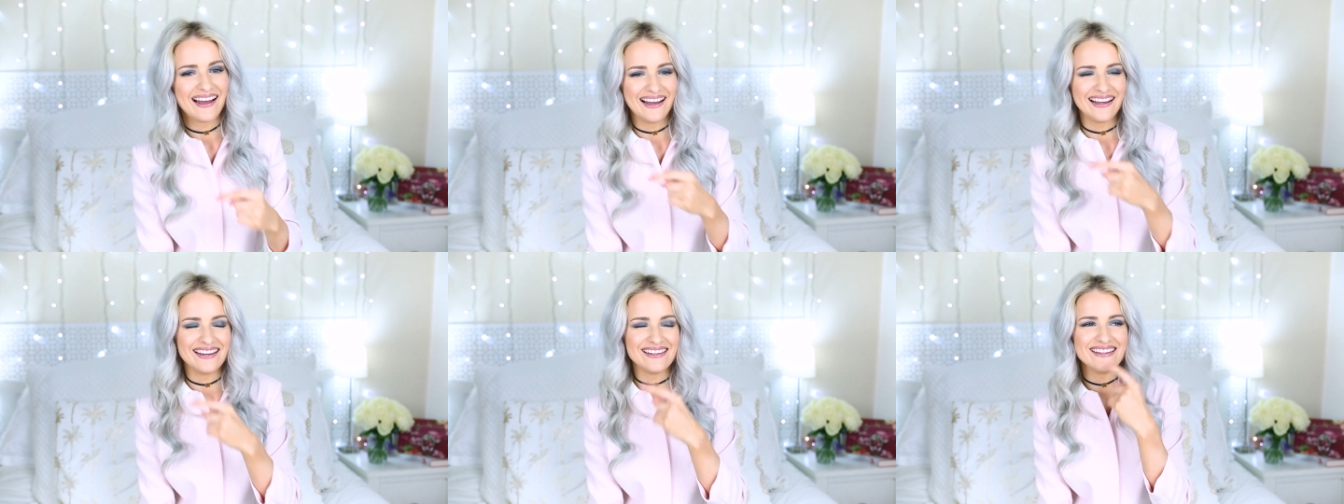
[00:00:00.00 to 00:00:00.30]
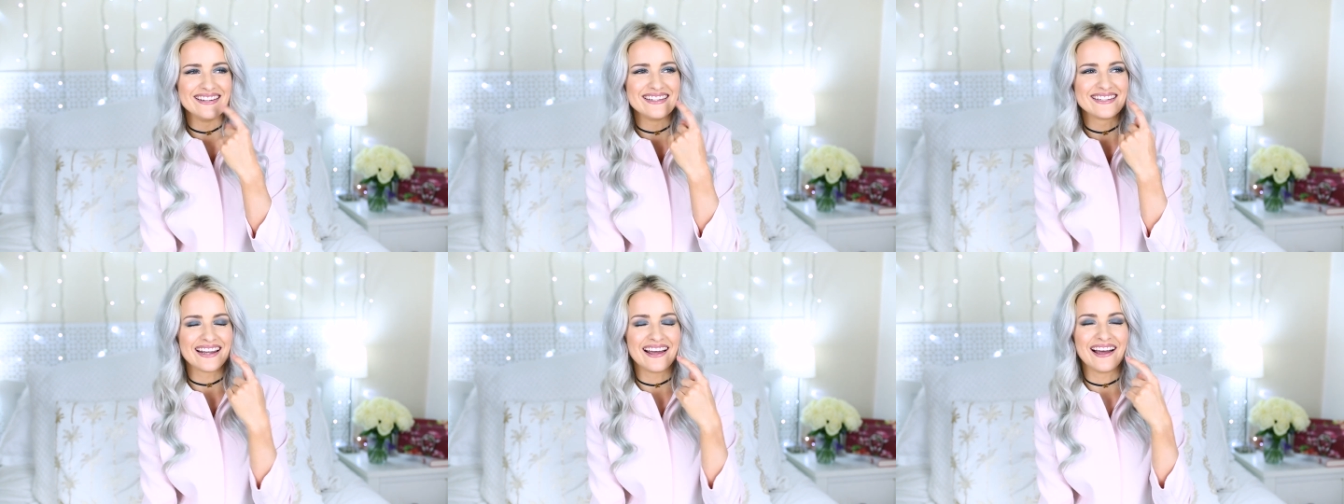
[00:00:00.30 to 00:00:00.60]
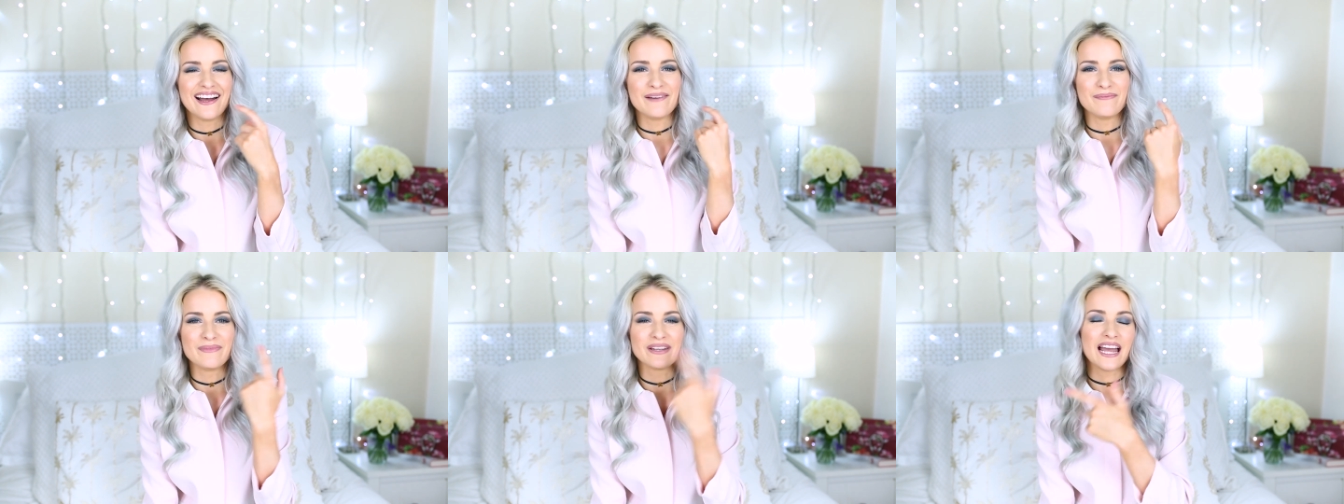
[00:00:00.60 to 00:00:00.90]
And
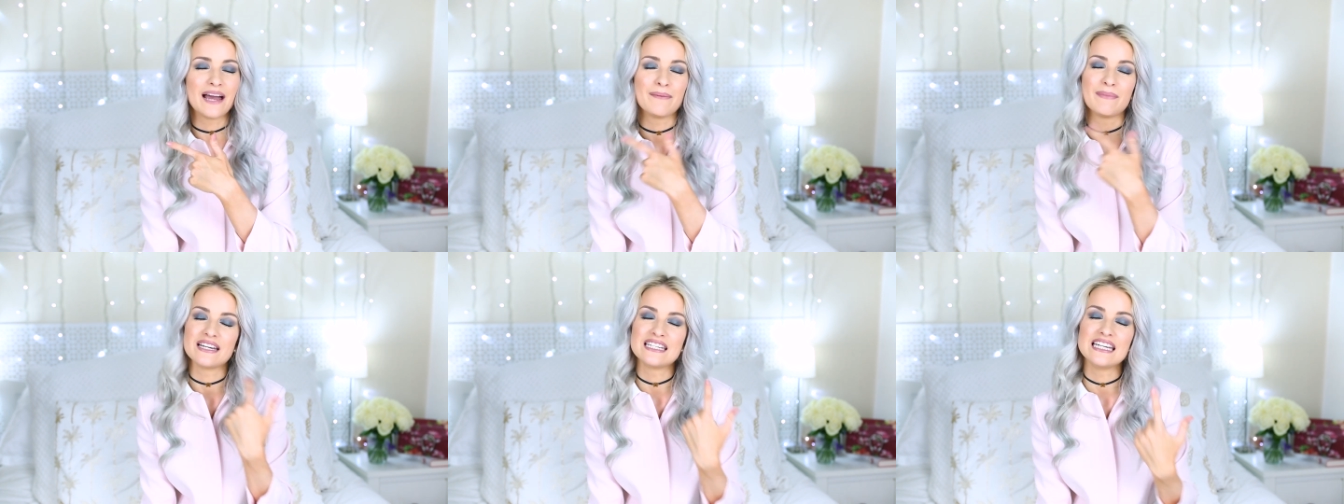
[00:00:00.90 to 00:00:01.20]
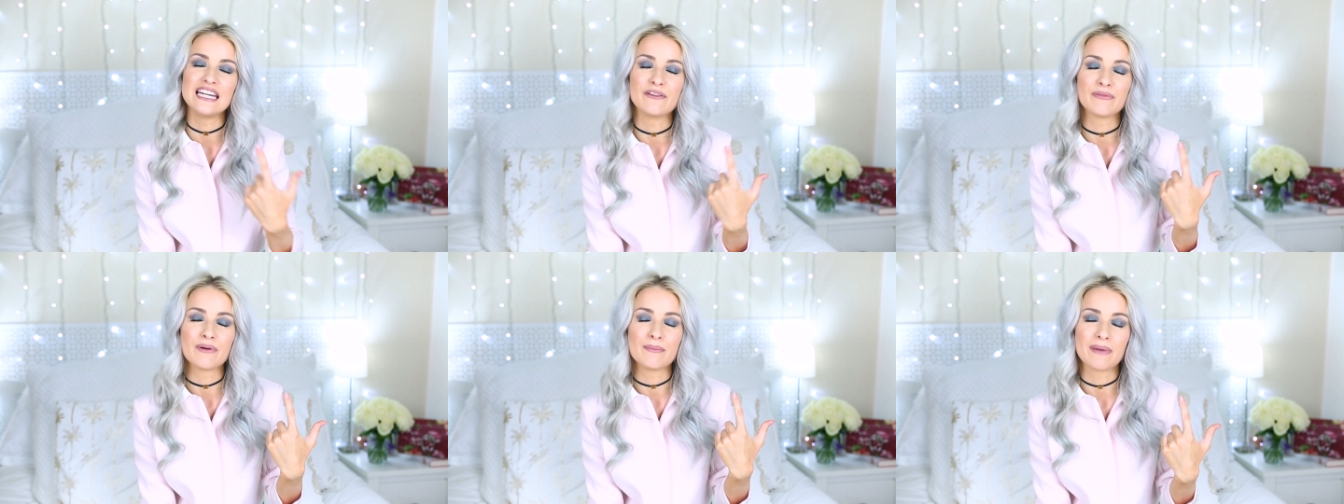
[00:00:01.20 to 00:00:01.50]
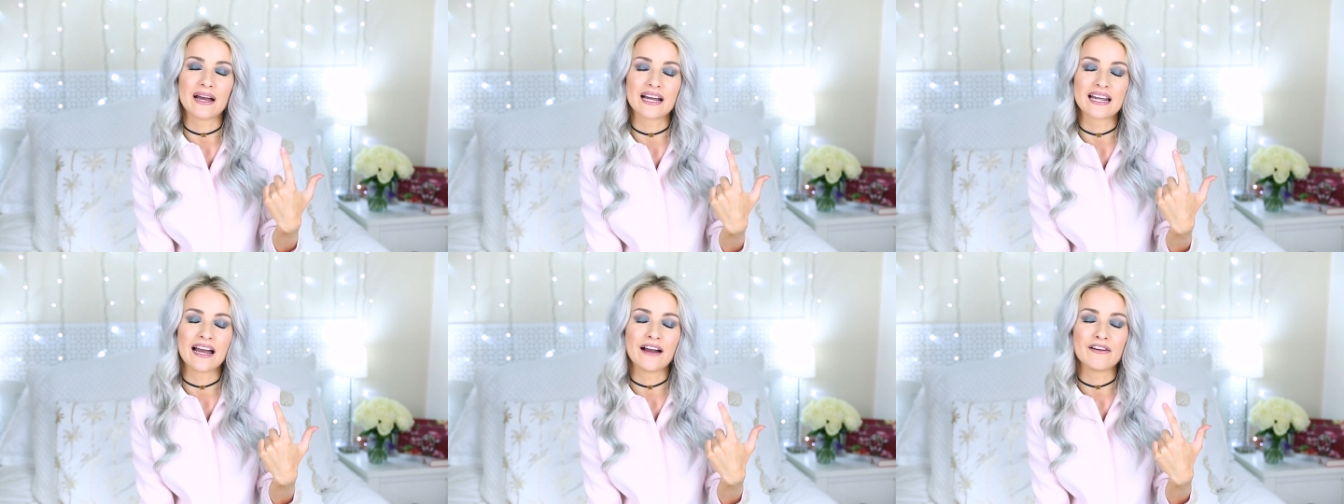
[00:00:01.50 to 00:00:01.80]
um, yeah, my teeth
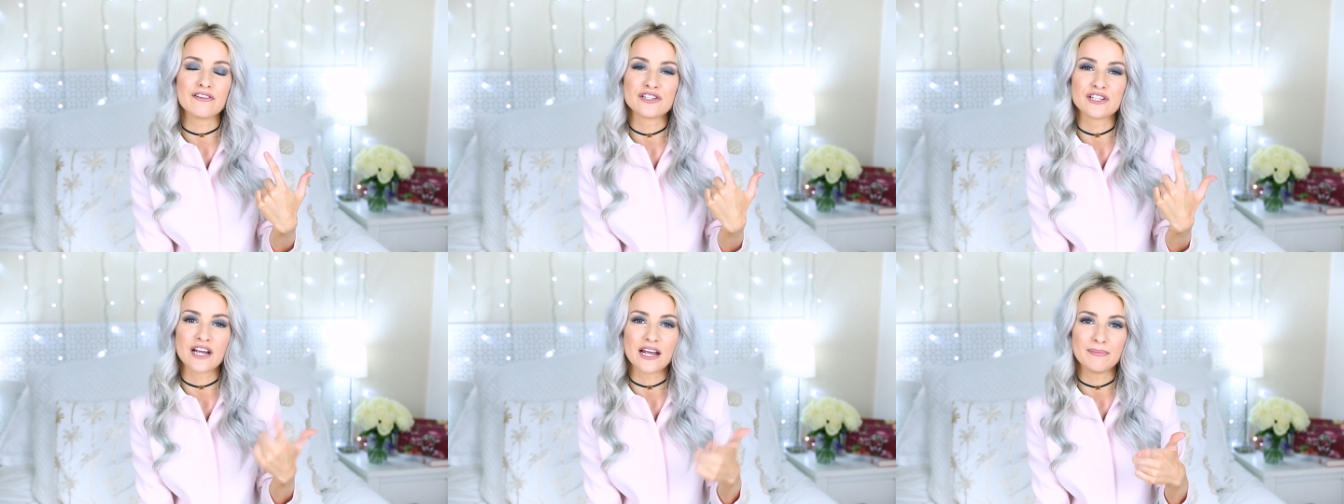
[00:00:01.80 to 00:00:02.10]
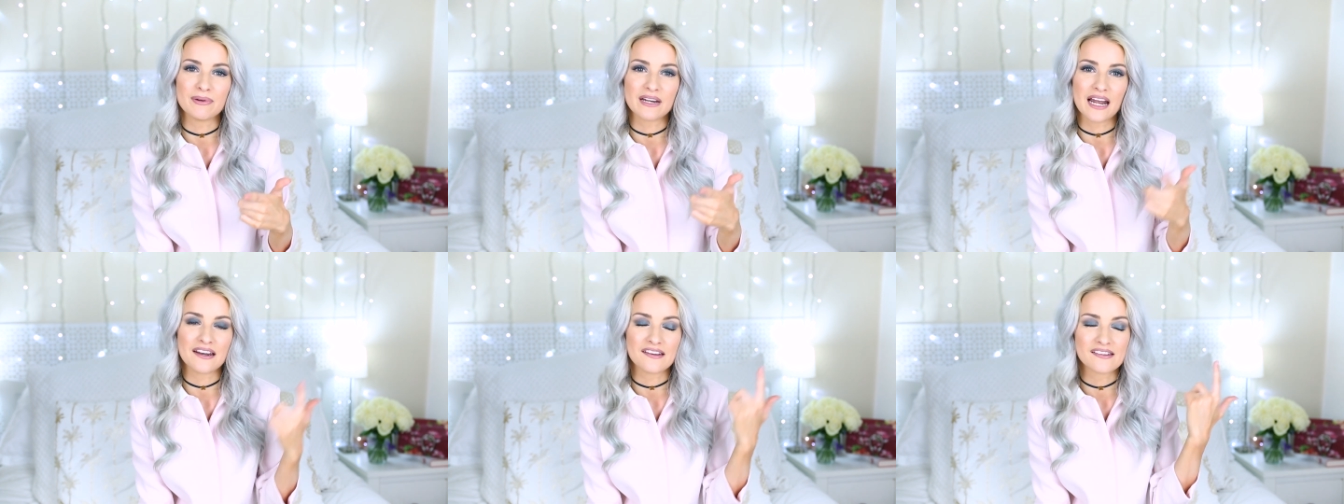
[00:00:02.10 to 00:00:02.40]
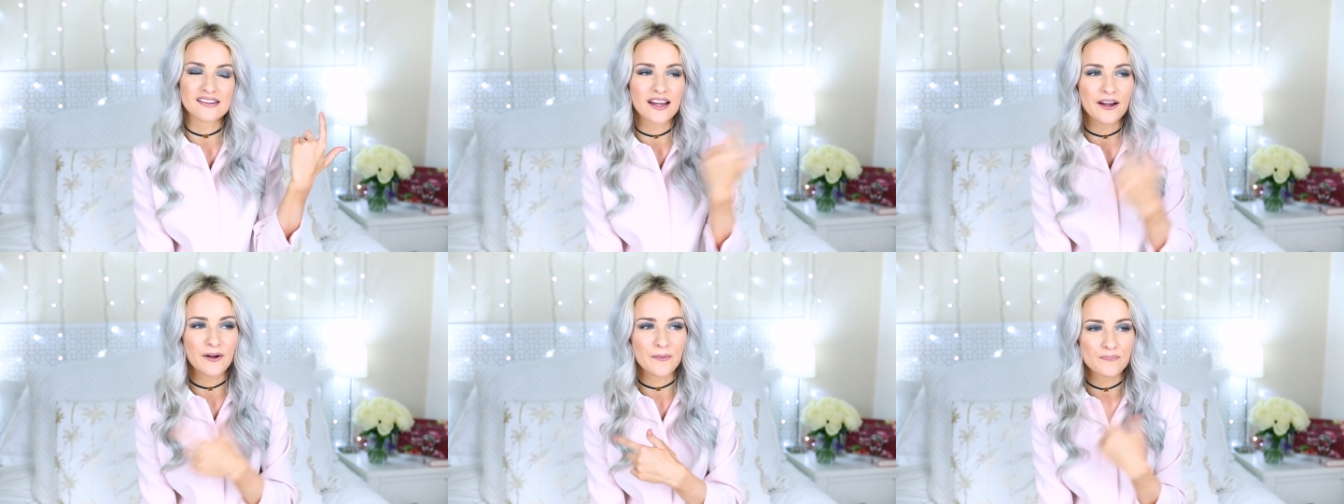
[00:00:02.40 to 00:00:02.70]
went back out of shape again.
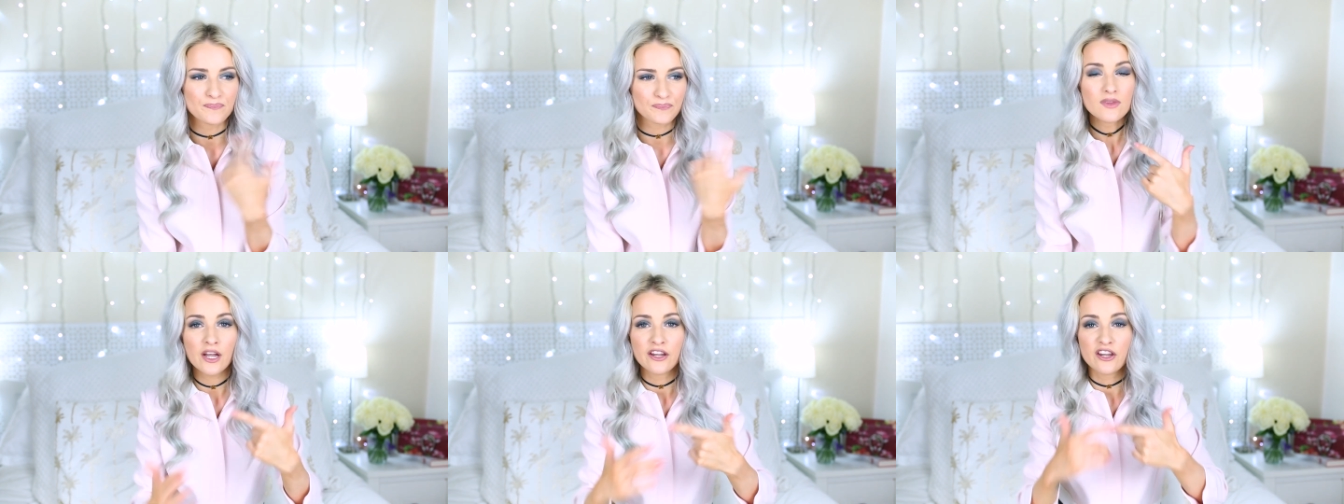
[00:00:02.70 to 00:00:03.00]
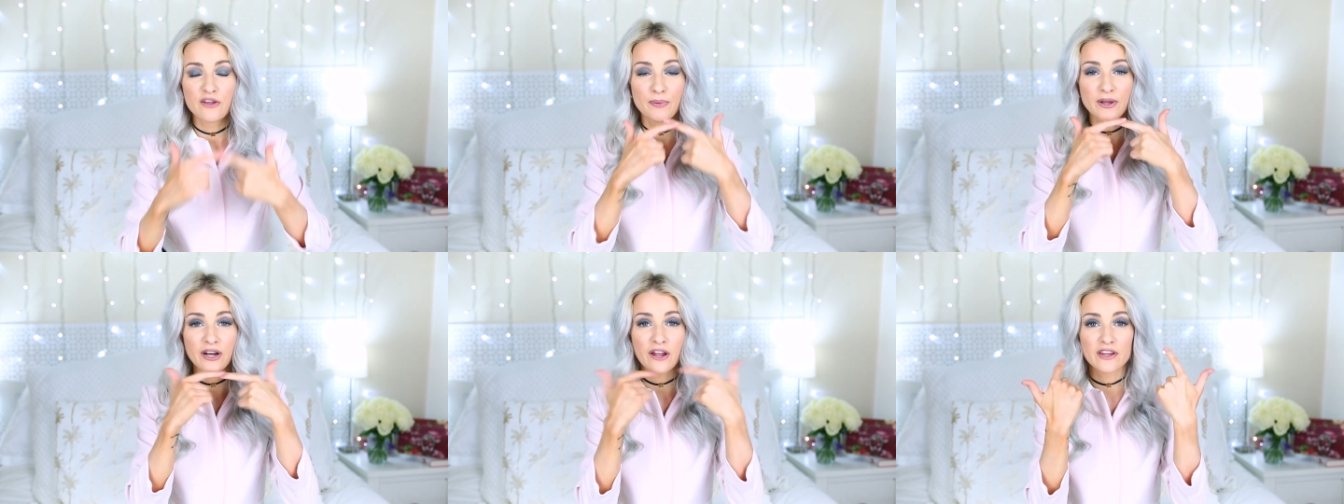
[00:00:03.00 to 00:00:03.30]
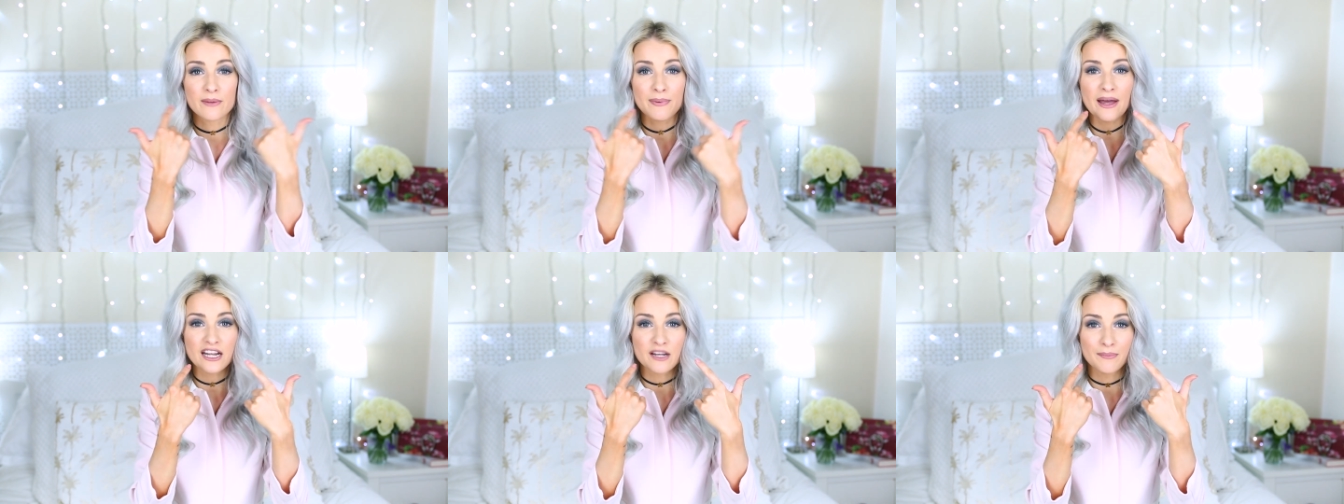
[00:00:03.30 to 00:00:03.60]
So they've been
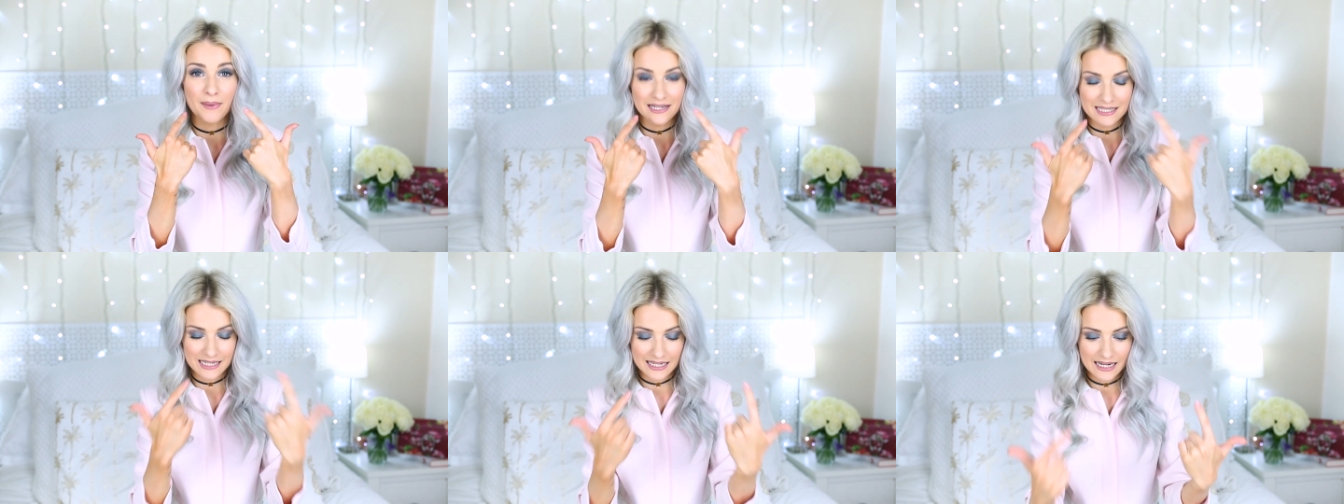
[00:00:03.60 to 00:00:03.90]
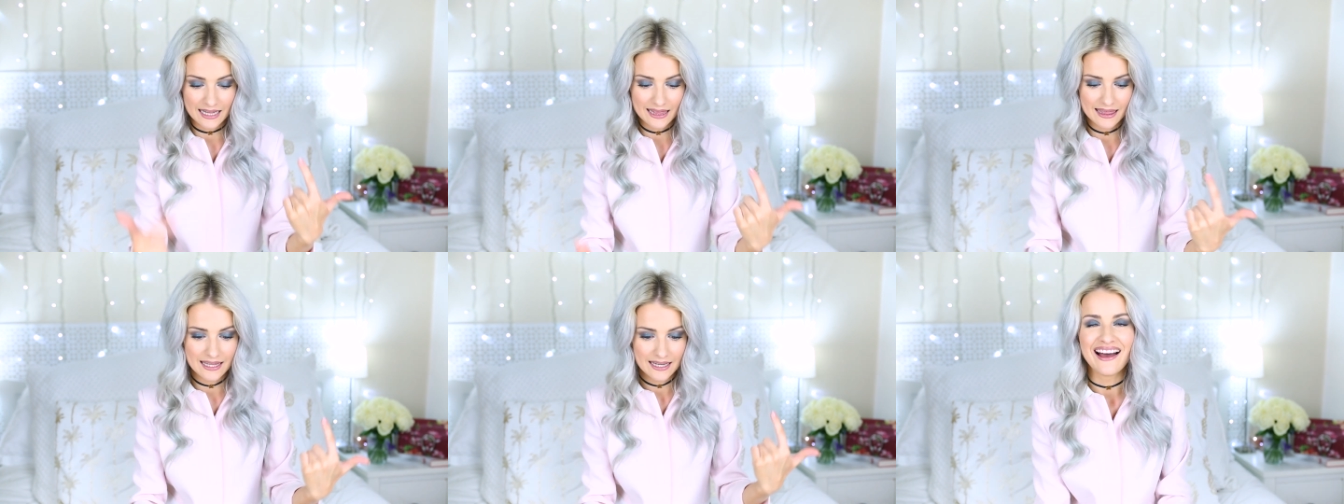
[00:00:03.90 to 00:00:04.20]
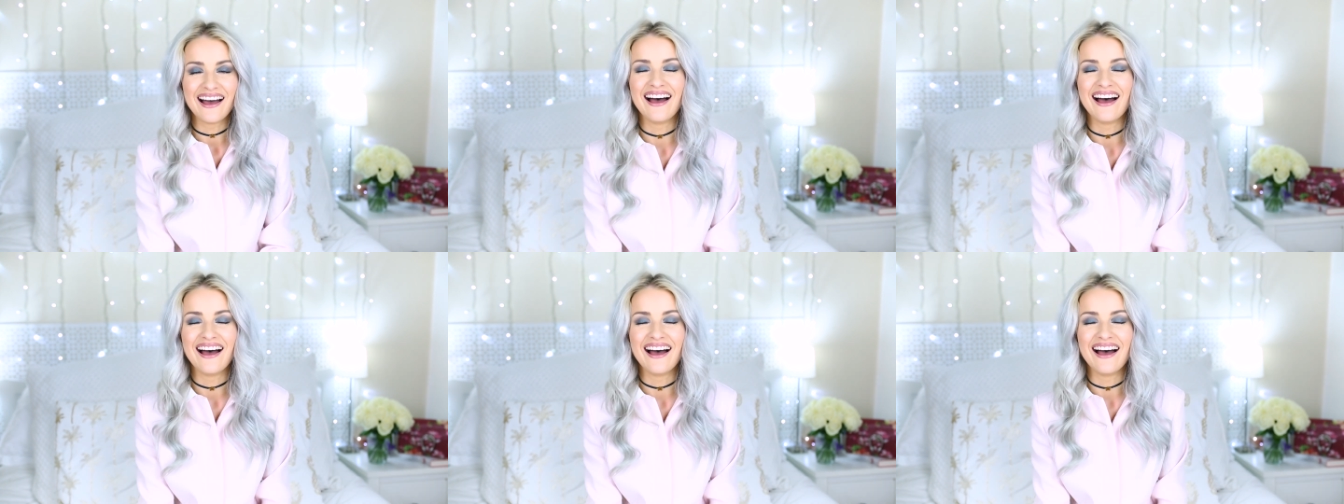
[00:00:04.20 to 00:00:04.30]
on the back of my teeth.